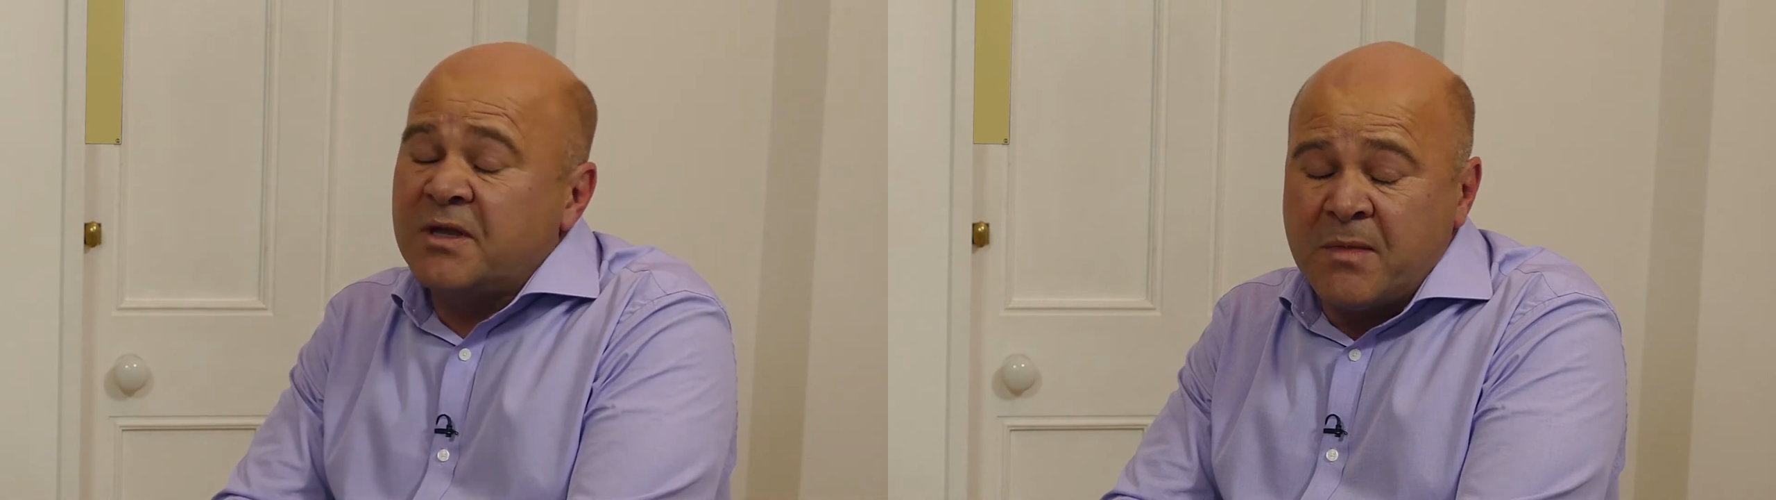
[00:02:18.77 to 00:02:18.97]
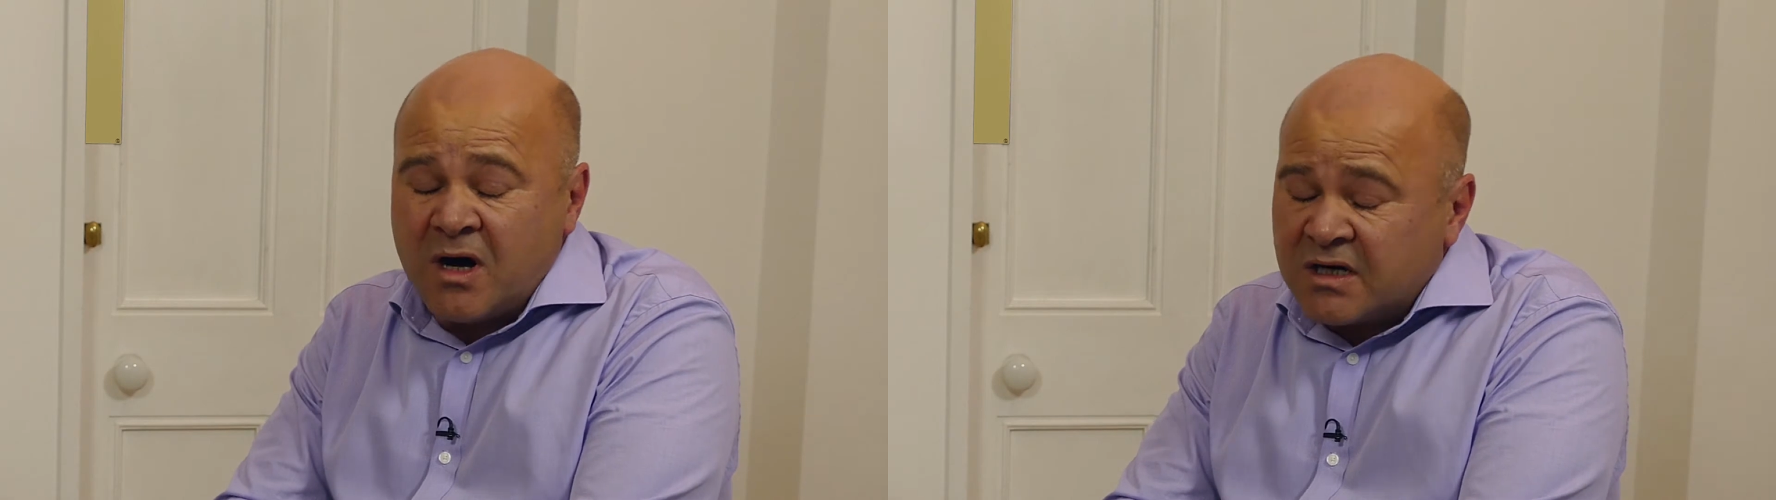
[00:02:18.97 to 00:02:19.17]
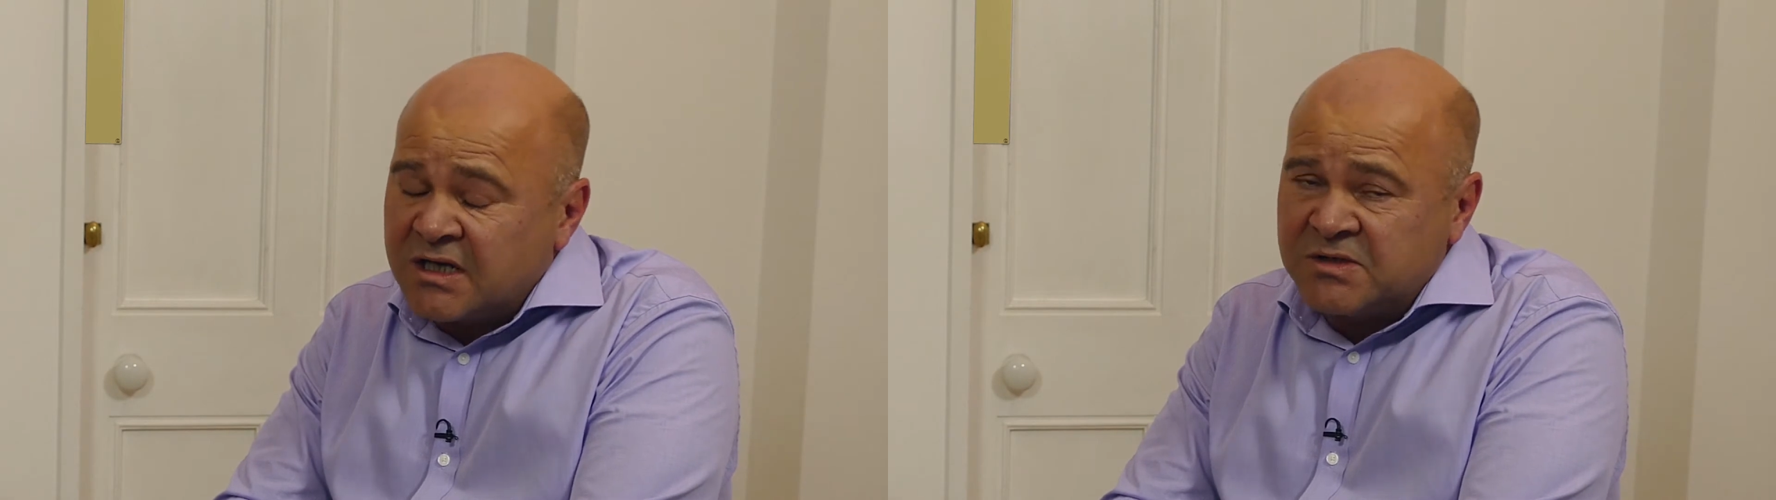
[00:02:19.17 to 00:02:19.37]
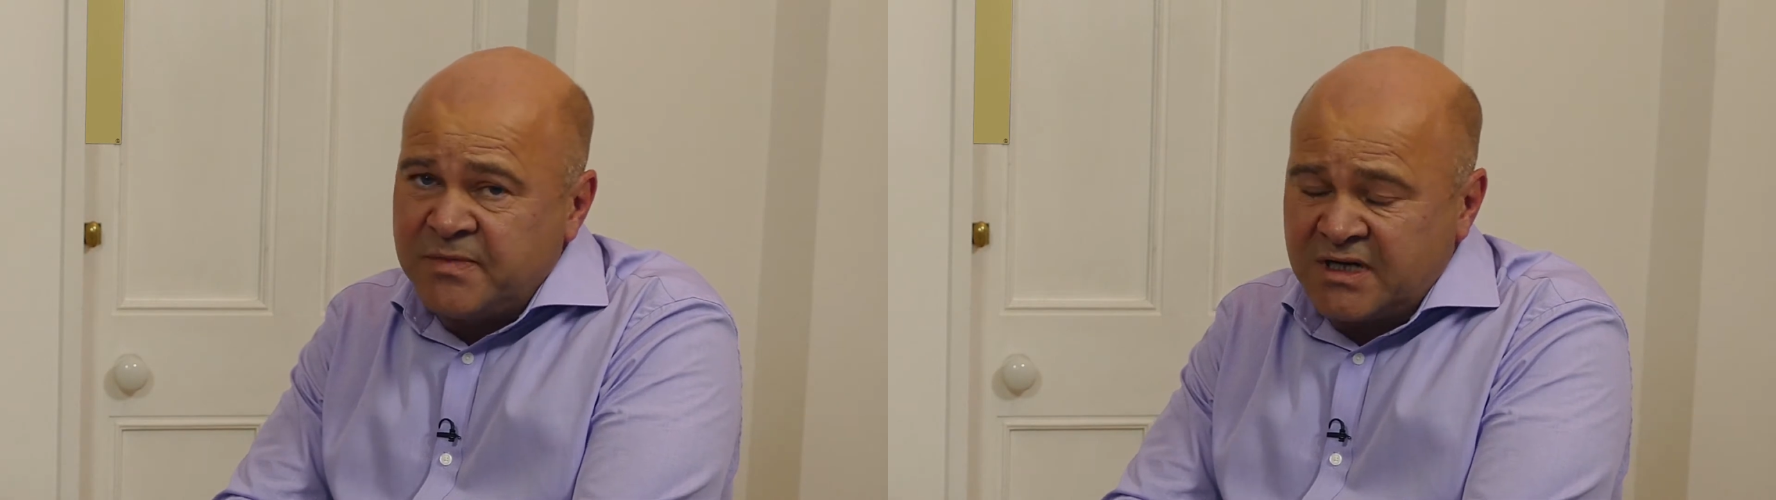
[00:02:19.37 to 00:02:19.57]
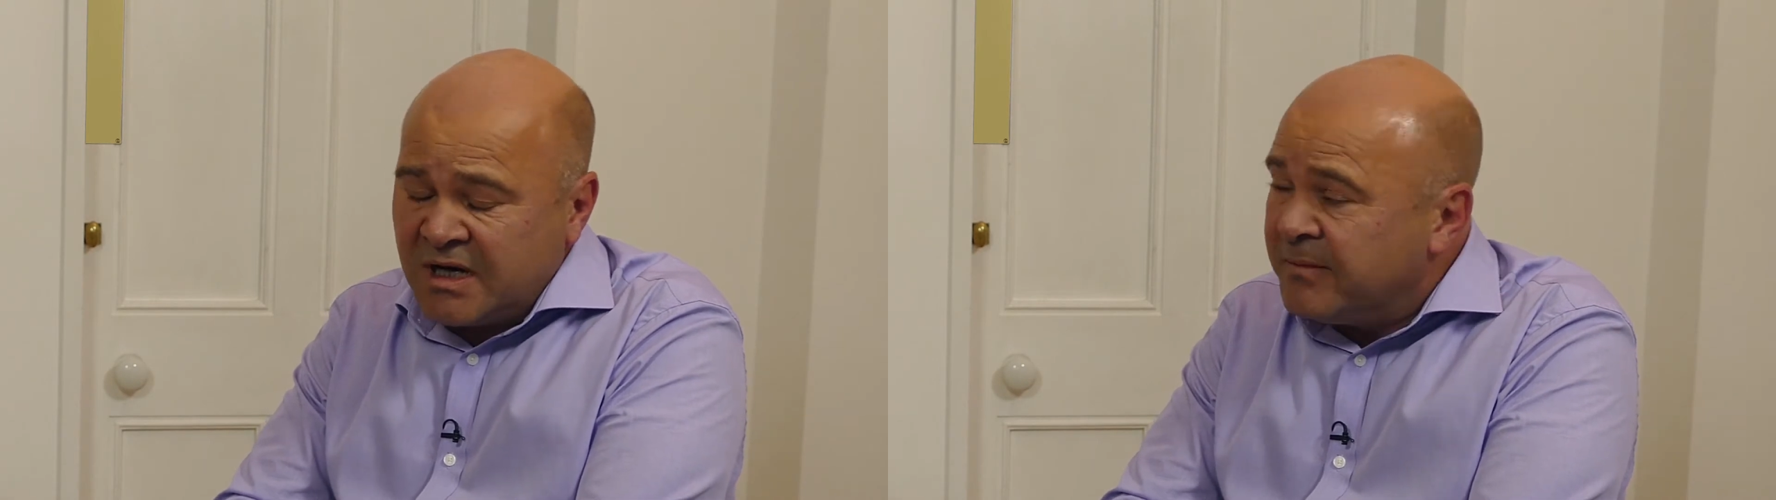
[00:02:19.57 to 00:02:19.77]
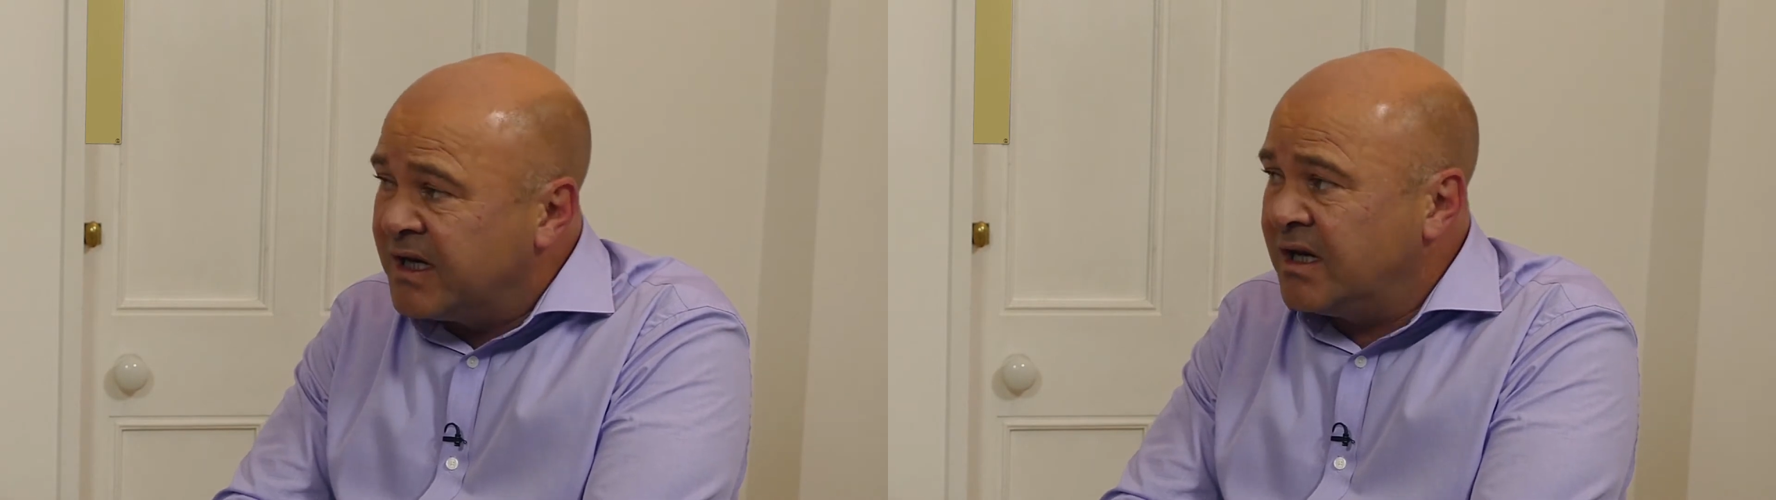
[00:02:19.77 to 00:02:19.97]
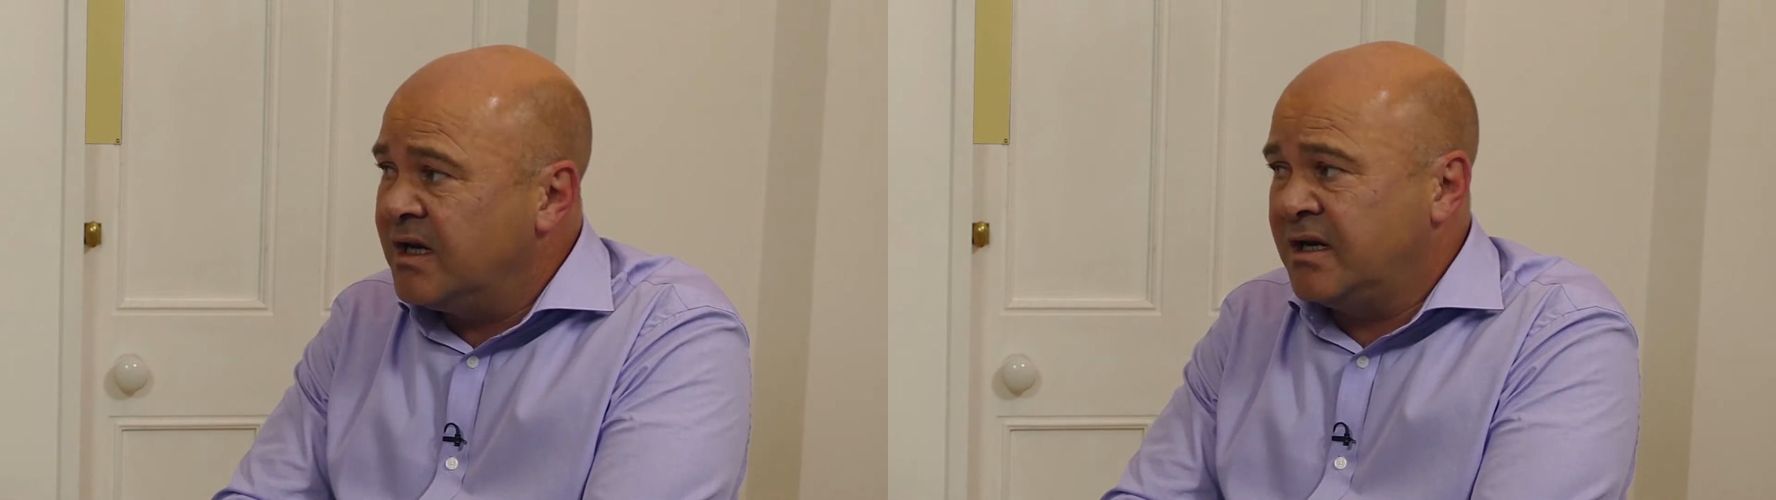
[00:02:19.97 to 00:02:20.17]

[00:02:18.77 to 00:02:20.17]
The market's becoming